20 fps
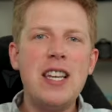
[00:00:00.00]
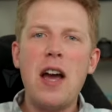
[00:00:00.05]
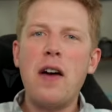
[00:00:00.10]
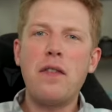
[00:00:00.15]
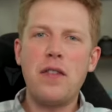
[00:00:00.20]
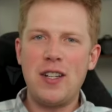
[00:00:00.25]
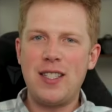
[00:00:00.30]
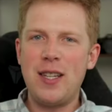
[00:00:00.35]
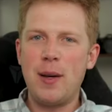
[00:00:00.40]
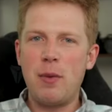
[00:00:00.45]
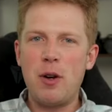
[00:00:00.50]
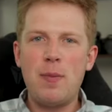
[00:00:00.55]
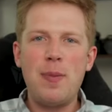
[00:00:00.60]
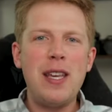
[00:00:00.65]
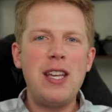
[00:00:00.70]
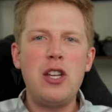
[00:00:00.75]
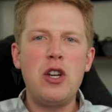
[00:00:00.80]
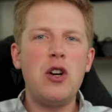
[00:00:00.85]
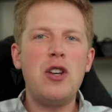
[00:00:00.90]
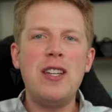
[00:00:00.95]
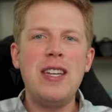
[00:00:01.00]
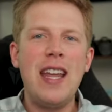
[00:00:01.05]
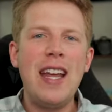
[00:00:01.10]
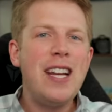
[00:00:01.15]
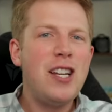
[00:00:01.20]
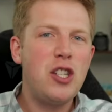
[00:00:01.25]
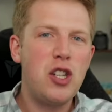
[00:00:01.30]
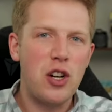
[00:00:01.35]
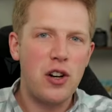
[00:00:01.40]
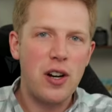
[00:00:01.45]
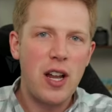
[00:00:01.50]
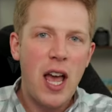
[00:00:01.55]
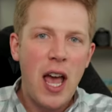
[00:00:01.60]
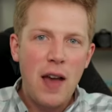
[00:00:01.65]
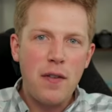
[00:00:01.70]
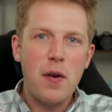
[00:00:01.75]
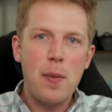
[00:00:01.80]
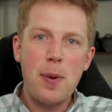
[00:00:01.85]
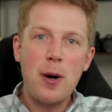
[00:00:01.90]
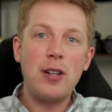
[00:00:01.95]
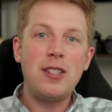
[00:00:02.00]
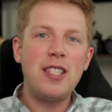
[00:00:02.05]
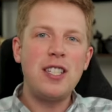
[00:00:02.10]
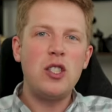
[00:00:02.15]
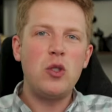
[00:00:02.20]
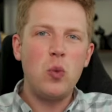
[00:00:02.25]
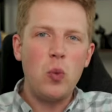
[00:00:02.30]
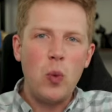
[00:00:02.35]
enough for someone to be good-natured. If a person's